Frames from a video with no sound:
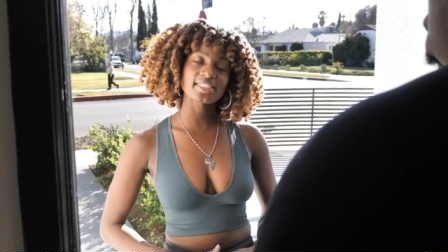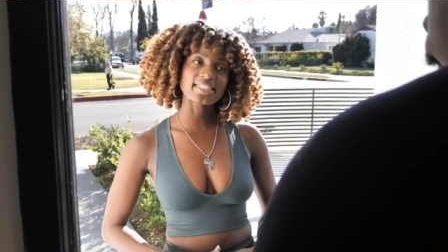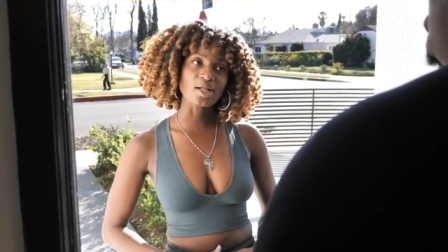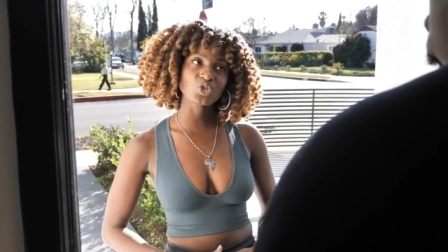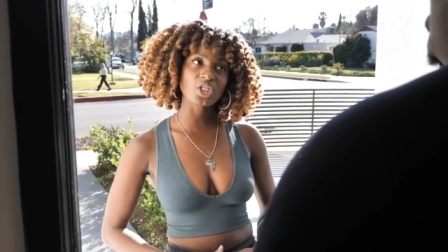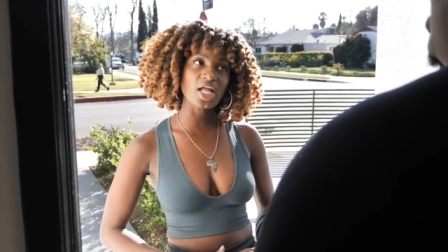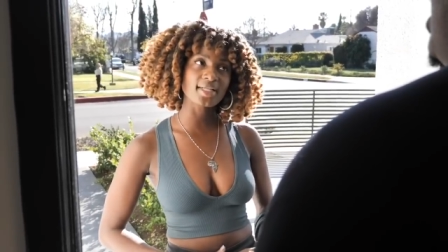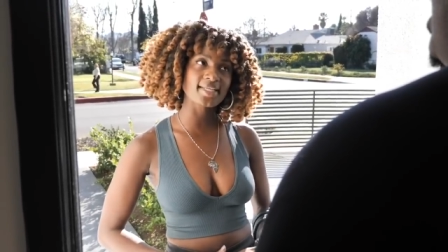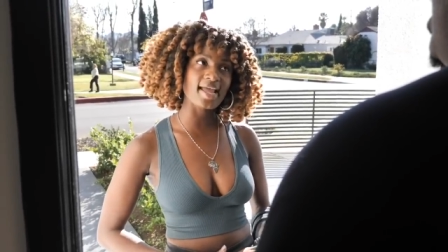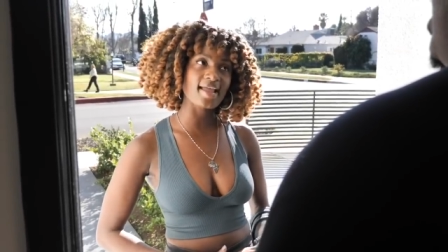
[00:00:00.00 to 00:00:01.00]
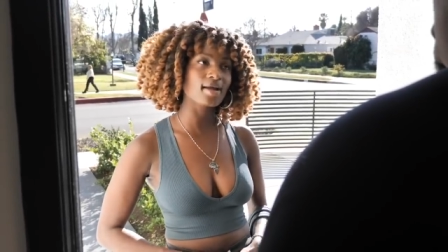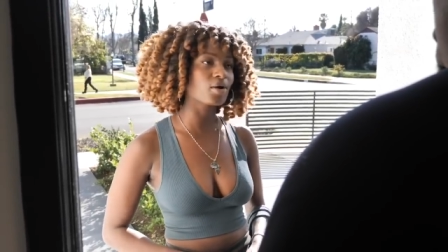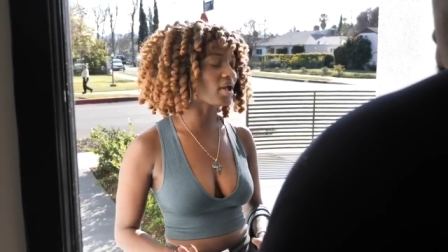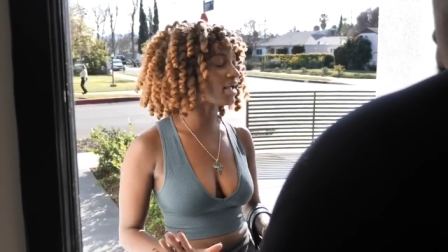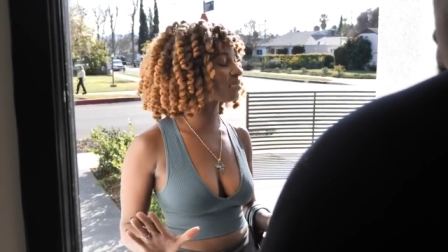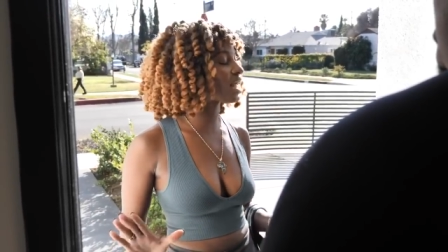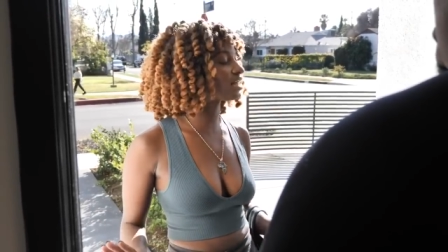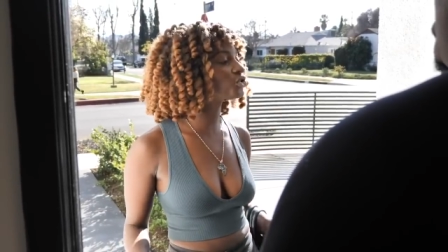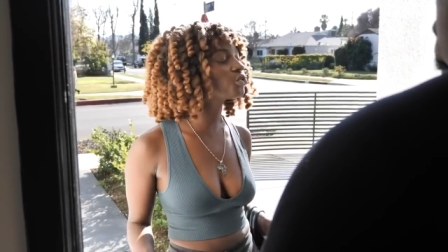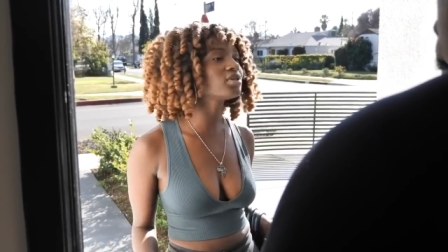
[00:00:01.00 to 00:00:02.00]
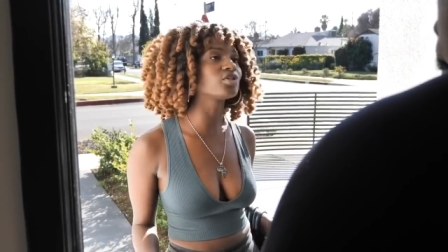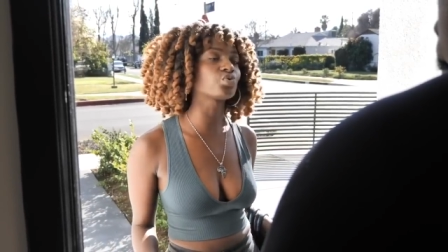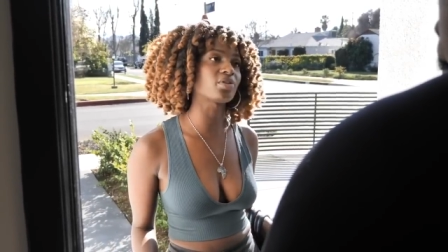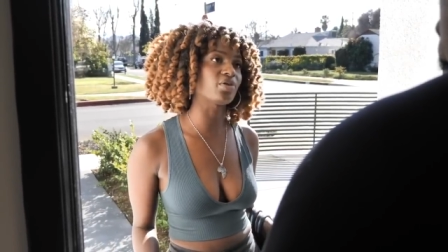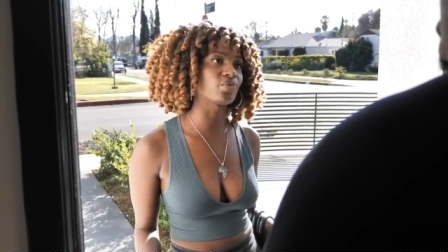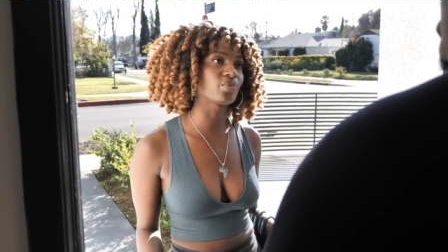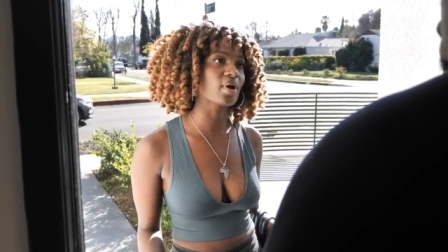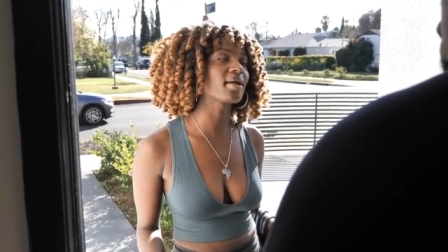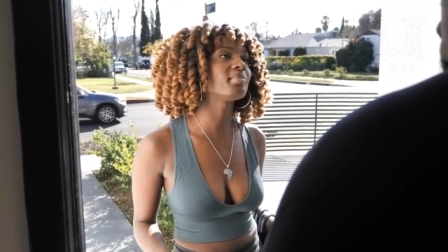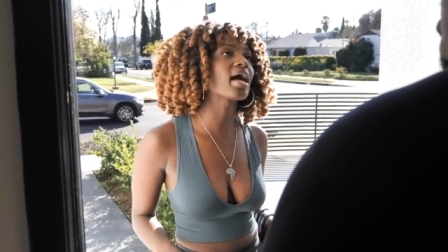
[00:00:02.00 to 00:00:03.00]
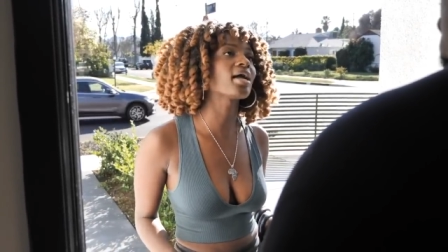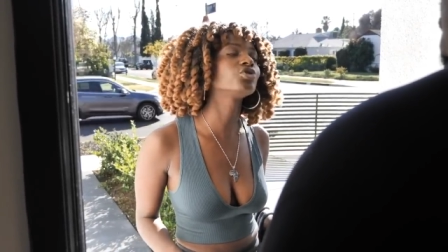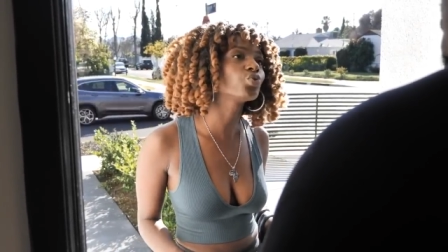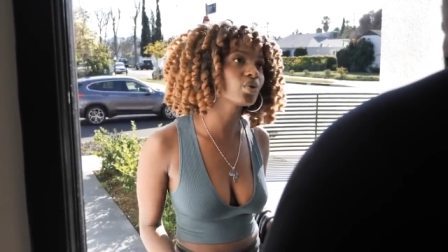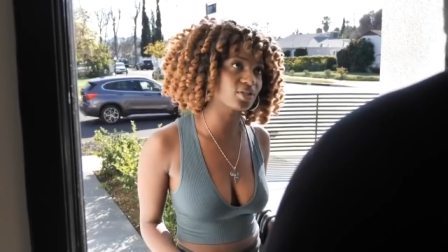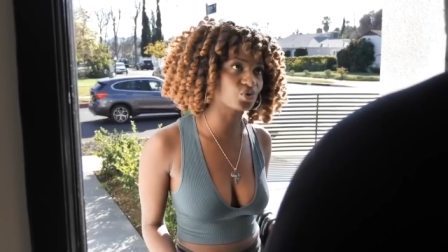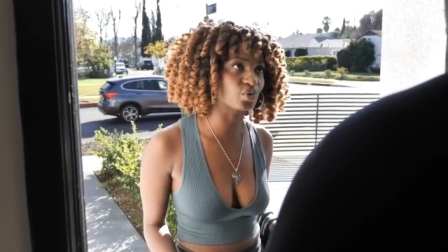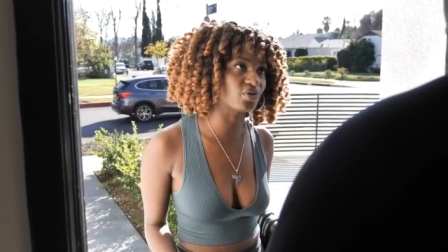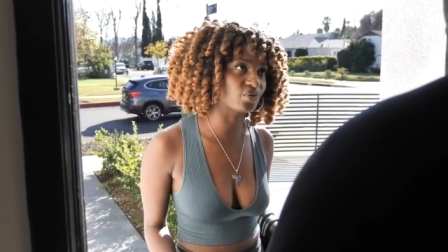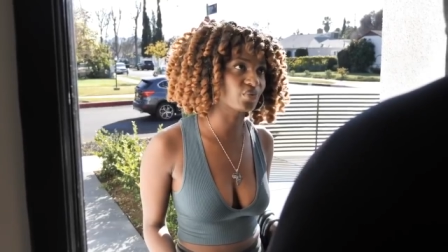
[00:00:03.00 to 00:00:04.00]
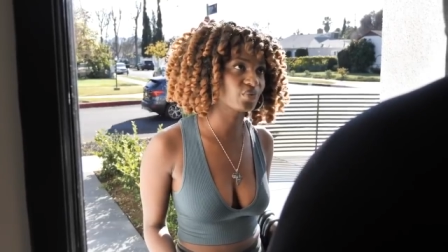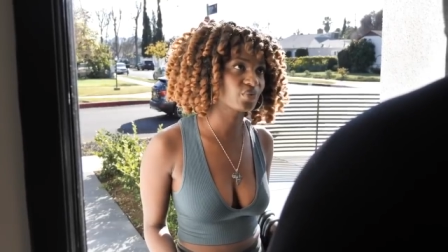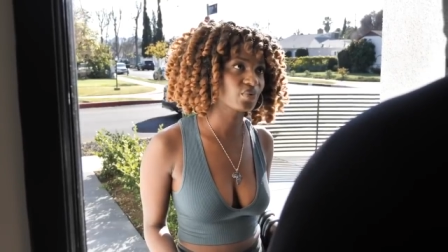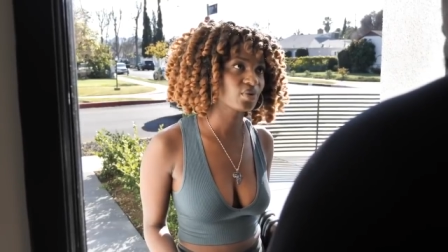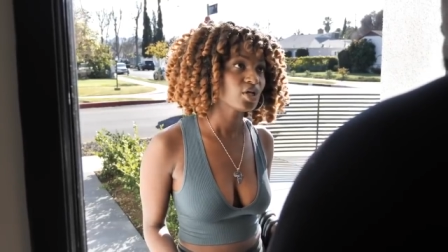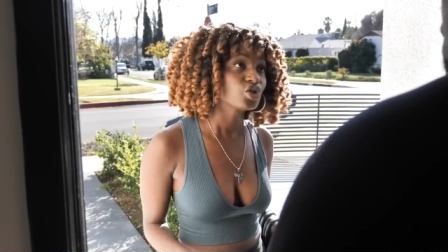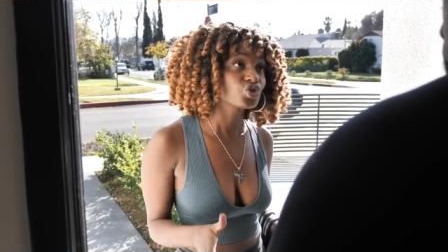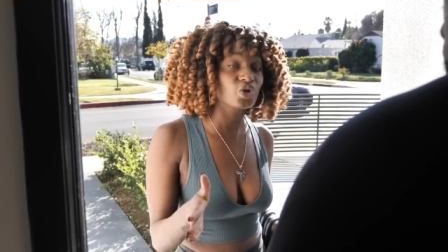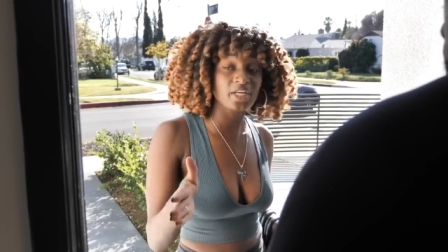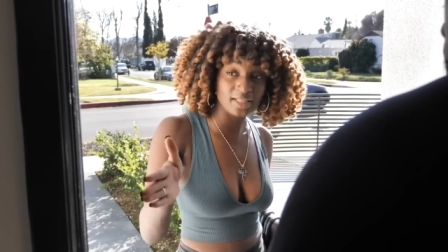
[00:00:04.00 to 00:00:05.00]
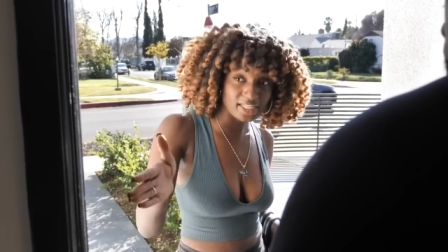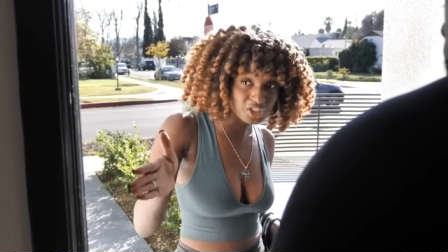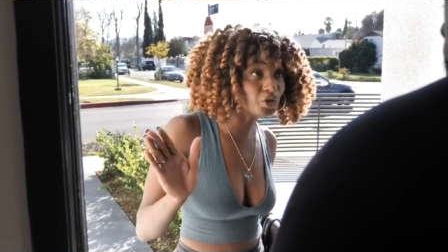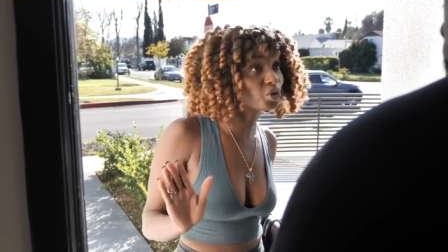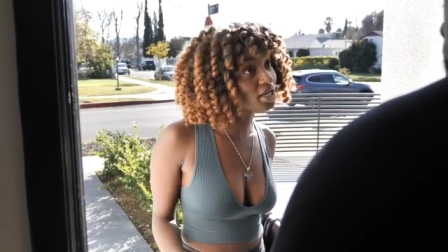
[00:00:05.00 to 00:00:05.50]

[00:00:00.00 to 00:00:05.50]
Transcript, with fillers: us out, Jalanté. Okay, I'm not doing this with you. I am not doing this with you. So you need to let your little